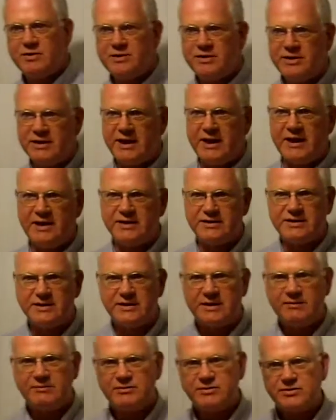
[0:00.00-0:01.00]
me today is a
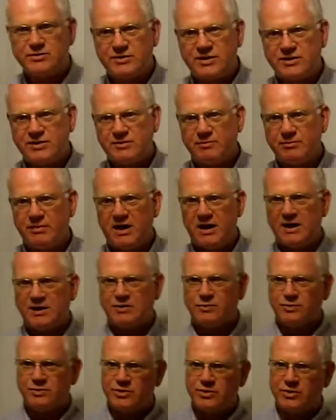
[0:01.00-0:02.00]
demonstration
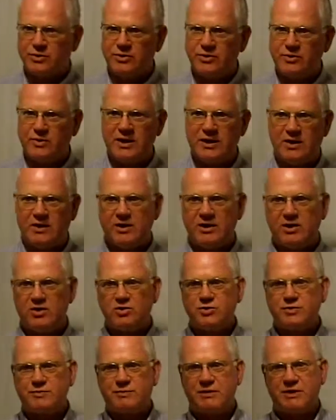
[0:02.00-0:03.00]
box that will show you how
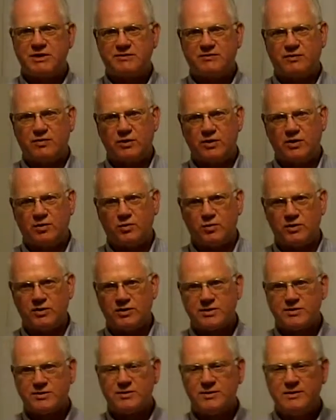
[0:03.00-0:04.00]
aerospace foil
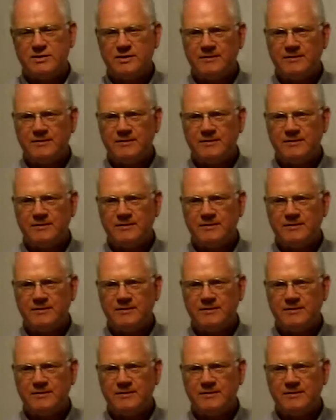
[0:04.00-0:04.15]
works.